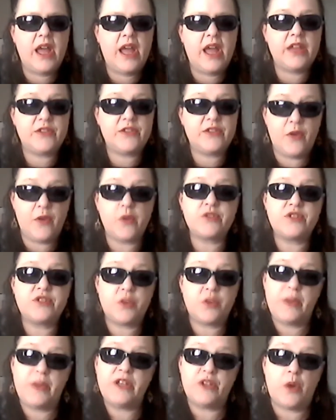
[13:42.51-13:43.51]
it's folks
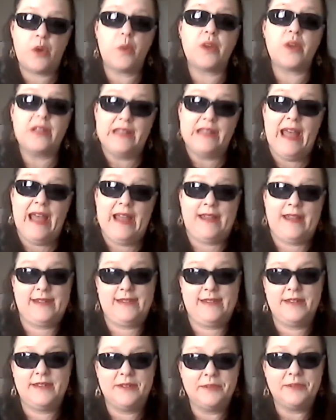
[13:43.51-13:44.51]
that we don't
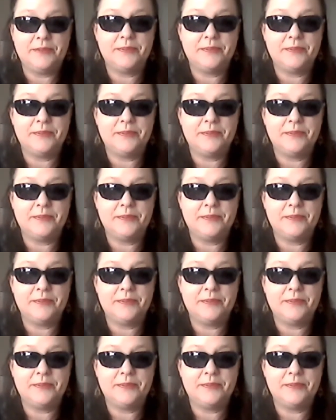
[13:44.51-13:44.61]
elect.